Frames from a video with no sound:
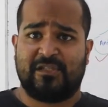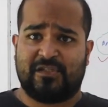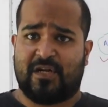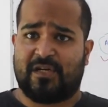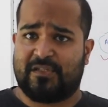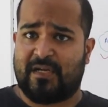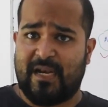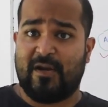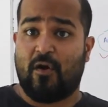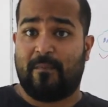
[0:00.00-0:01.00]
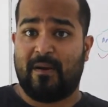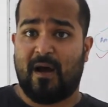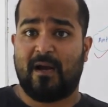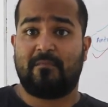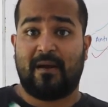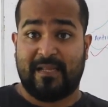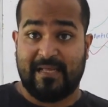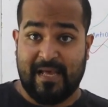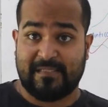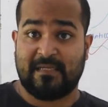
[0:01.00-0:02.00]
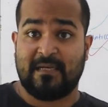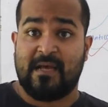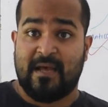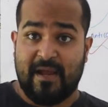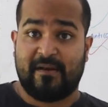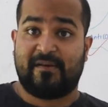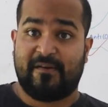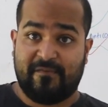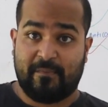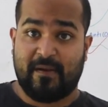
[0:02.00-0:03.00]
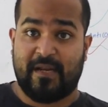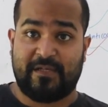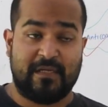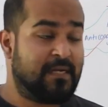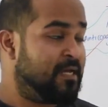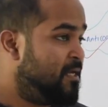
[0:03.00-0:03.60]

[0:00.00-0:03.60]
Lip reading: structurally normal heart, but he has a atrial fibrillation.